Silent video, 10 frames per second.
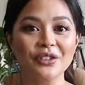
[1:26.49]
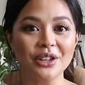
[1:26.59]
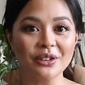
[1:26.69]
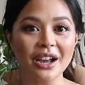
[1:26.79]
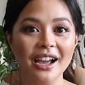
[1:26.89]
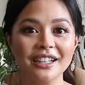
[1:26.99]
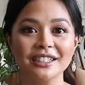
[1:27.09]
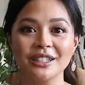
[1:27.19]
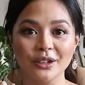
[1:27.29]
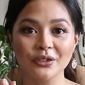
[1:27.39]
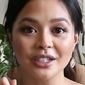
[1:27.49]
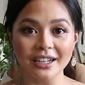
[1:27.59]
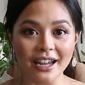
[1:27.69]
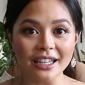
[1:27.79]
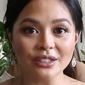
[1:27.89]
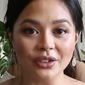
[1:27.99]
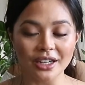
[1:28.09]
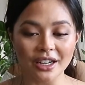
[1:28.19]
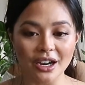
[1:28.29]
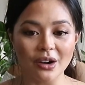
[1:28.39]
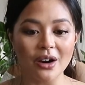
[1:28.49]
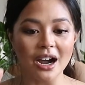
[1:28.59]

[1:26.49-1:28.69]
for you guys, so for today's video,